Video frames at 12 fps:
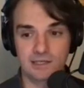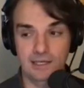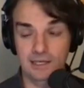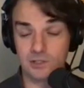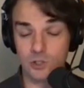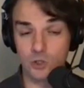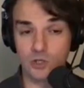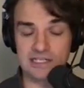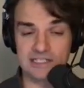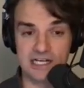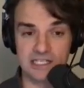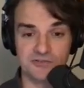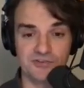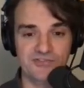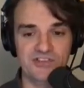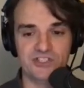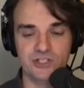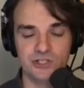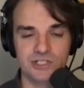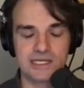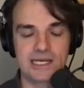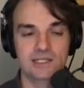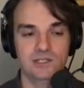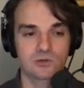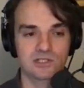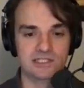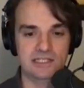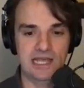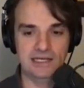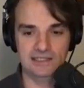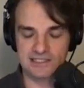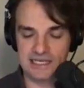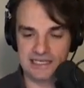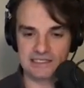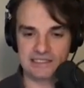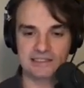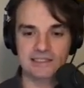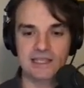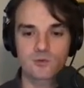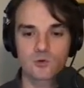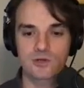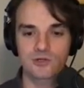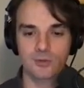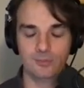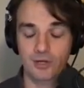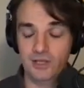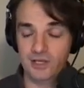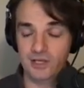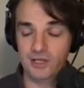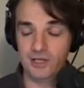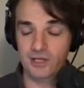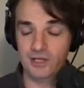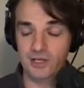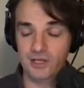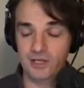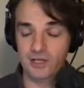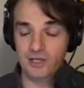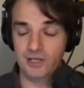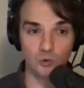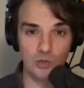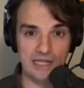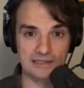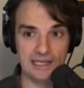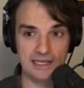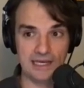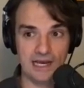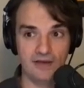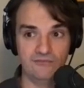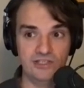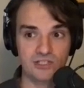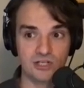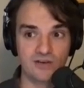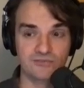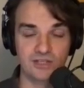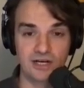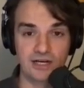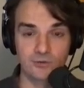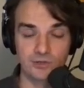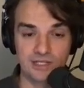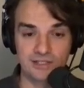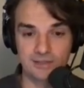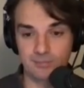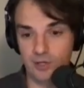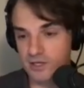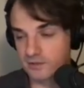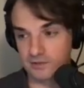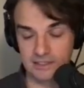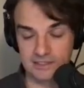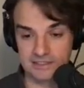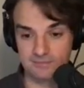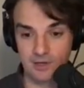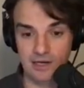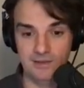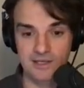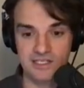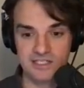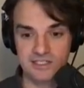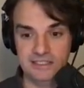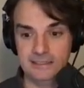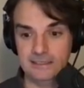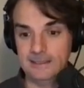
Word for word: Uh, so you can search for features, and you will see like the changes that they do in your project. So if you ever want to add like a feature after you created the project, that's probably the easiest thing.